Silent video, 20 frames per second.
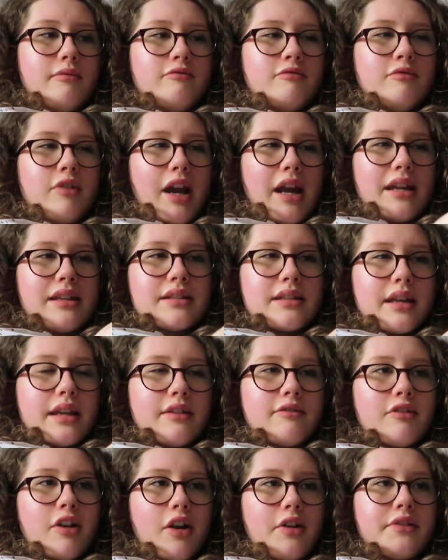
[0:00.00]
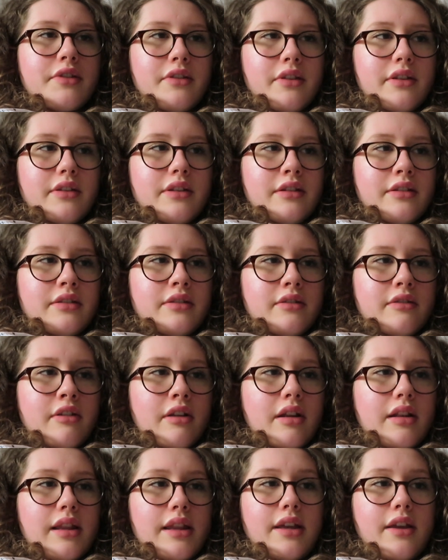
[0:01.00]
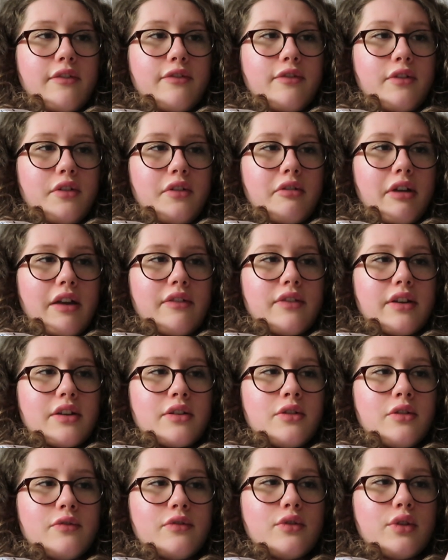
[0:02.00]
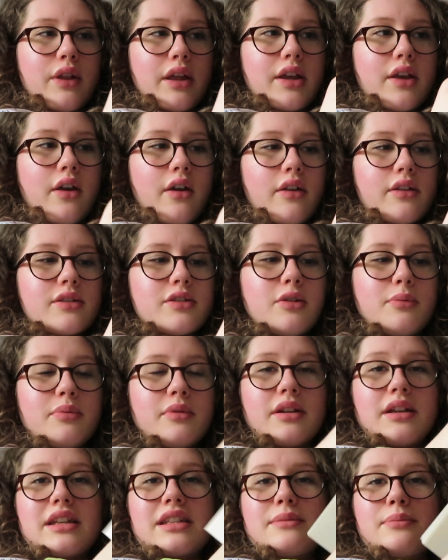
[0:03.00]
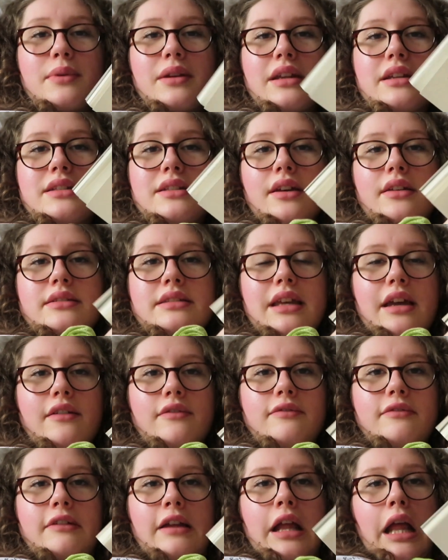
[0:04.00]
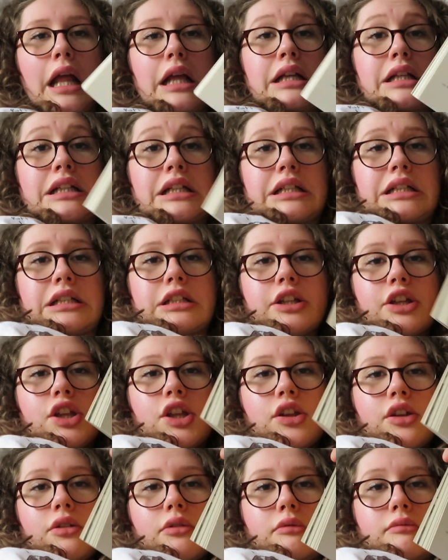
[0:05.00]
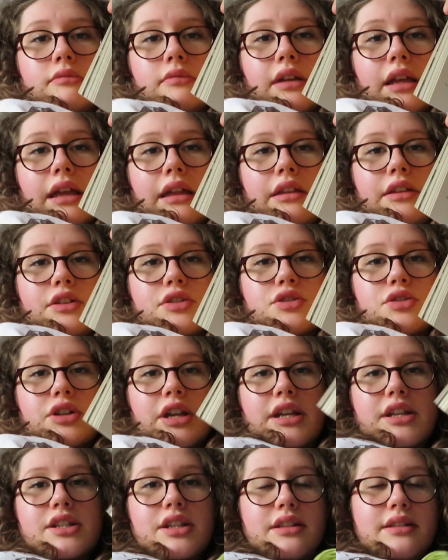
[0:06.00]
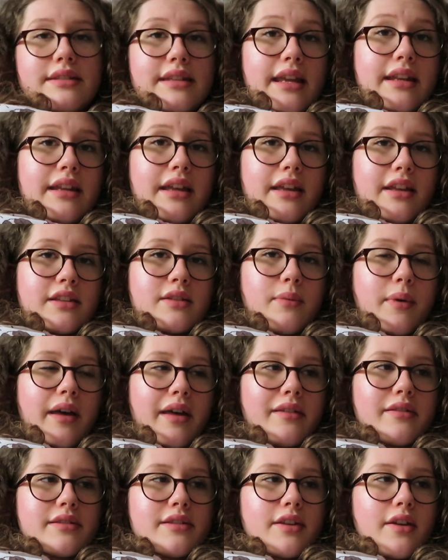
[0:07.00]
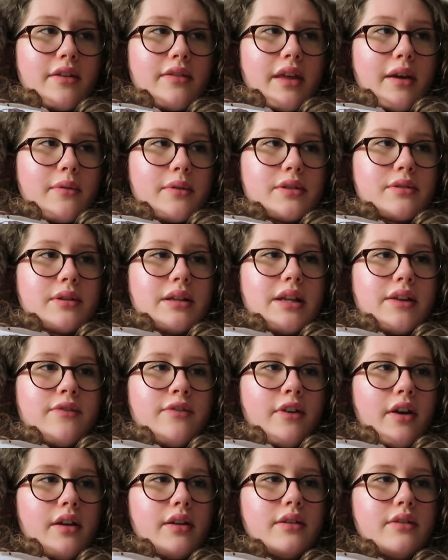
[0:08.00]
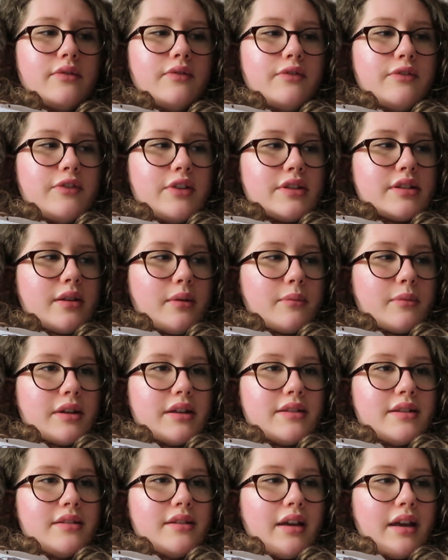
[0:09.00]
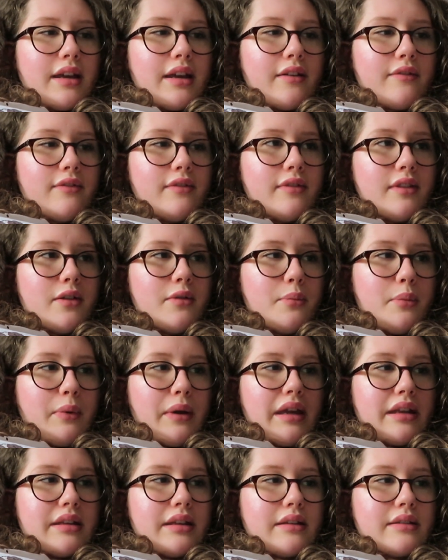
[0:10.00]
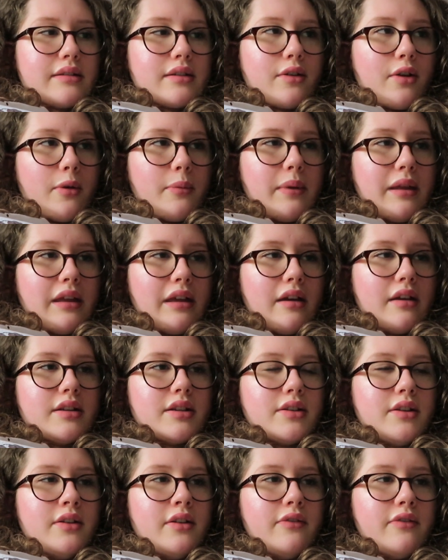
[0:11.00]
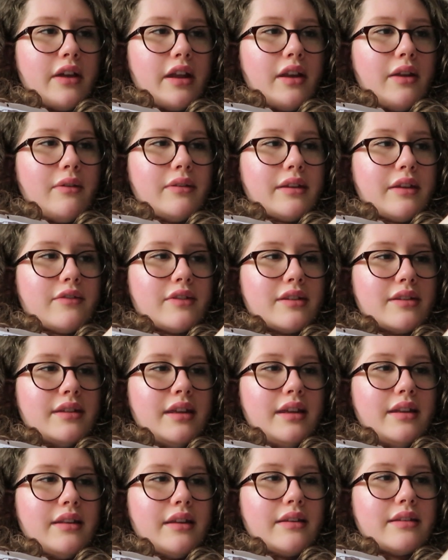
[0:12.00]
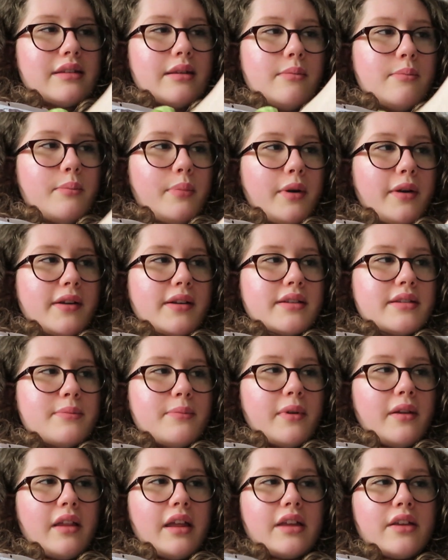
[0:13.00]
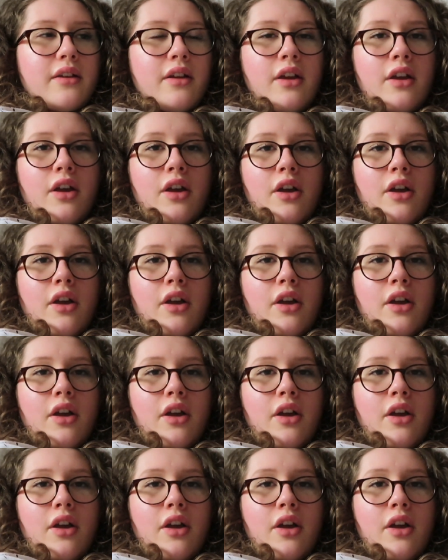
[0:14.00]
writing rather than like a full graphic novel like Heartstopper is, but it does have cute illustrations in it as well, so that was really fun. For some reason I have the weirdest copy. I don't know if anyone's ever seen this in books, but like